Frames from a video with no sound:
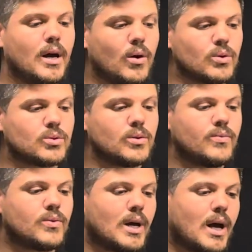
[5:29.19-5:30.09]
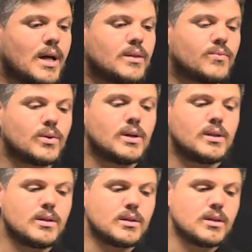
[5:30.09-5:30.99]
Also,
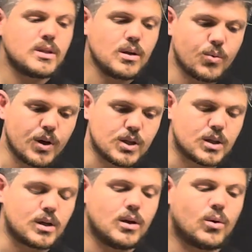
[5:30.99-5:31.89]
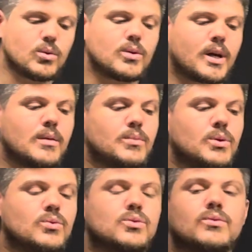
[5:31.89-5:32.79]
this equation also can be
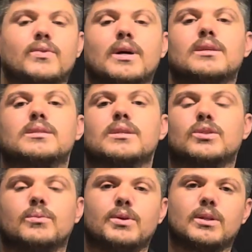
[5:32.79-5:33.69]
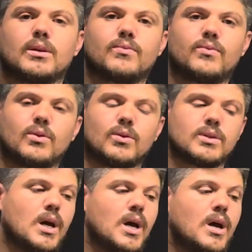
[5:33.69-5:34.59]
used to find the centripetal
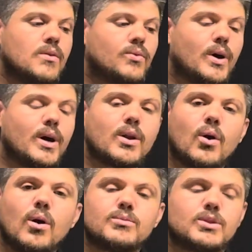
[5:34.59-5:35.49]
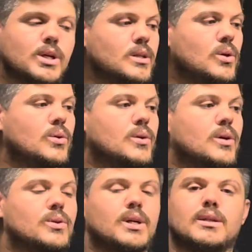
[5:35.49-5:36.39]
force for an object on a
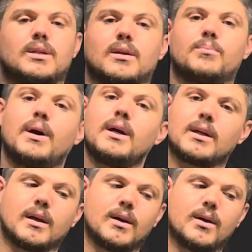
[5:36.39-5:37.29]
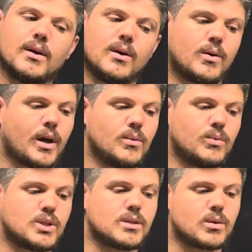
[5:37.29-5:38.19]
rotating body, okay,
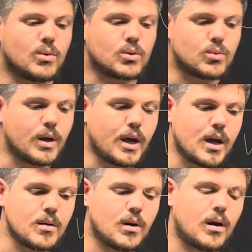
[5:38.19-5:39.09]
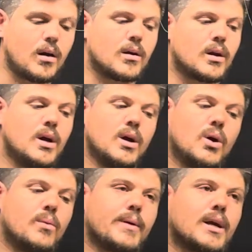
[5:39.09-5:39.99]
which is equal to mr
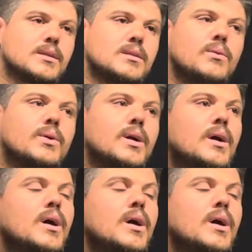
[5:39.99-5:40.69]
omega squared.